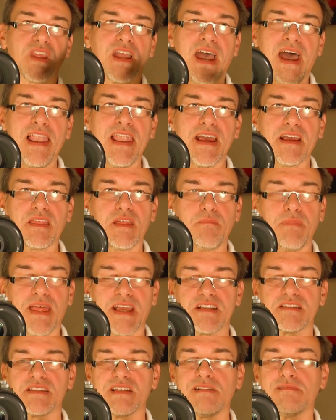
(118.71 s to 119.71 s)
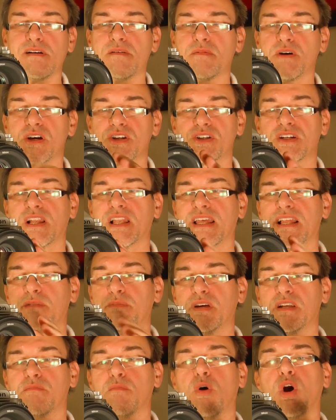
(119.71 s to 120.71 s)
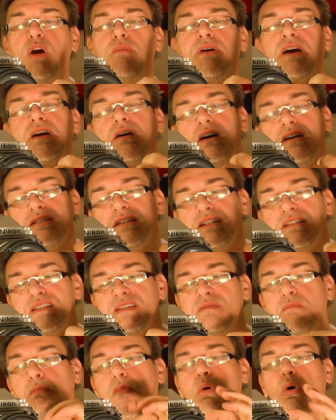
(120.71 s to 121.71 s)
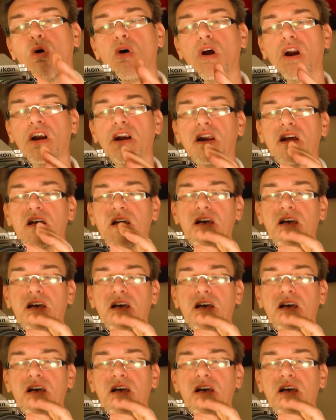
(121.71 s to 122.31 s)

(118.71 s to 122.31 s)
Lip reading: I like the black silver version a little bit more because it's more